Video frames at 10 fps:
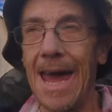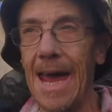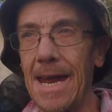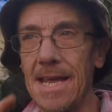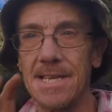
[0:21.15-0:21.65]

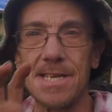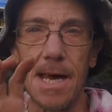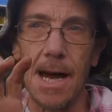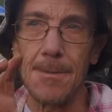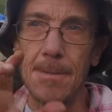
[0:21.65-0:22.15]
and it's
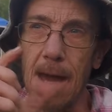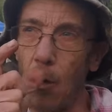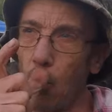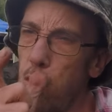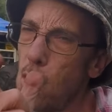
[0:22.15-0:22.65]
got
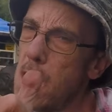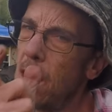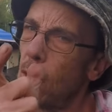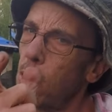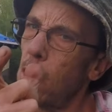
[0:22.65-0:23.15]
a
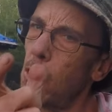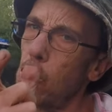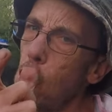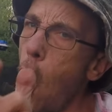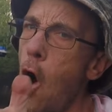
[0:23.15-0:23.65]
real
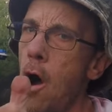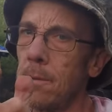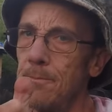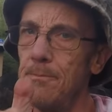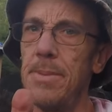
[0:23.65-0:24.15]

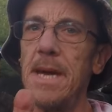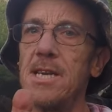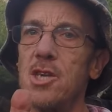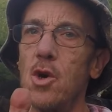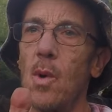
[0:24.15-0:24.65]
long beak
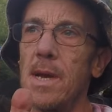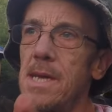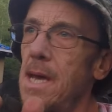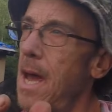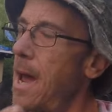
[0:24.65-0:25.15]
to it,
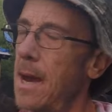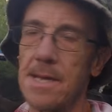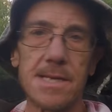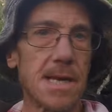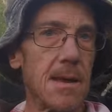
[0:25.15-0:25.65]
and
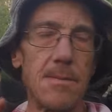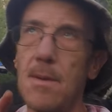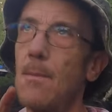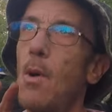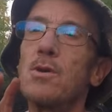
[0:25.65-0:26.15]
it's
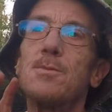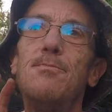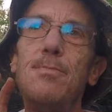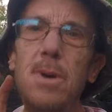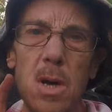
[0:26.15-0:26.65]
the most
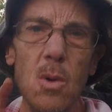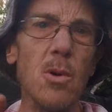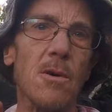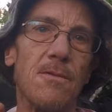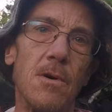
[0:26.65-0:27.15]

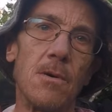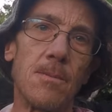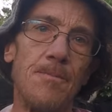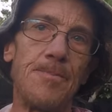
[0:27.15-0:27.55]
beautiful